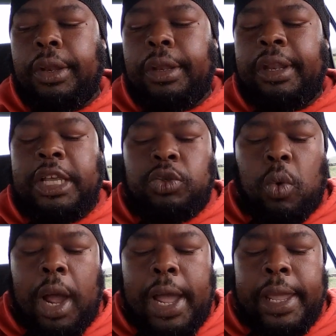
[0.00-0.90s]
that's
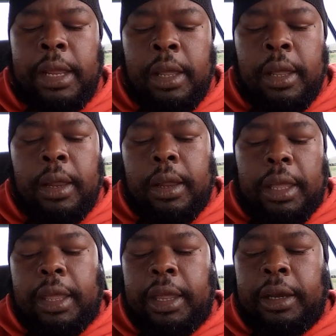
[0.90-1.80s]
why
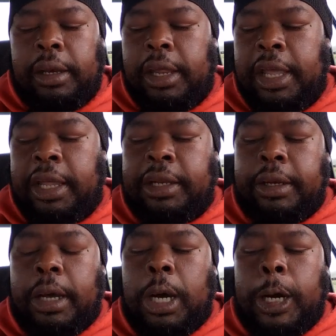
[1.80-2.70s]
in
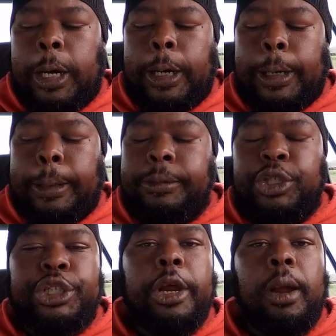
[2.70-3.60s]

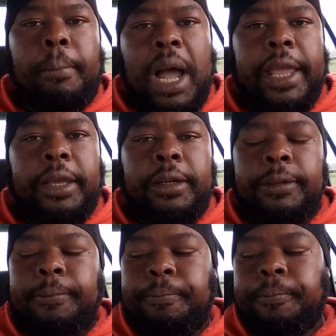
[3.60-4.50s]
Jeremiah
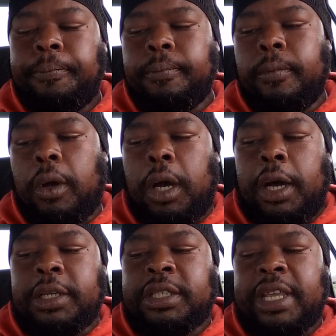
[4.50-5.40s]

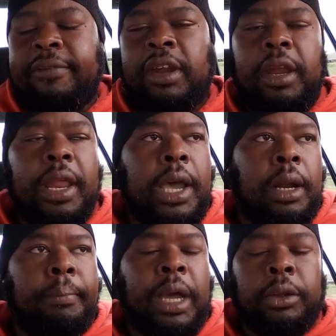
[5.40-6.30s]
7 and 9,
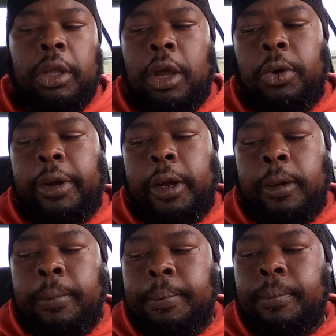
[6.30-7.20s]
I'm about to go there
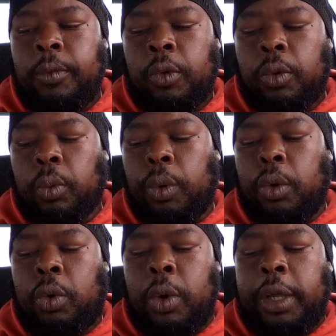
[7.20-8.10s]

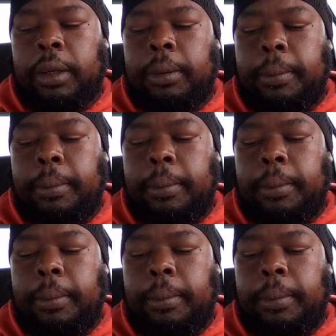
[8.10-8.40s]
real quick.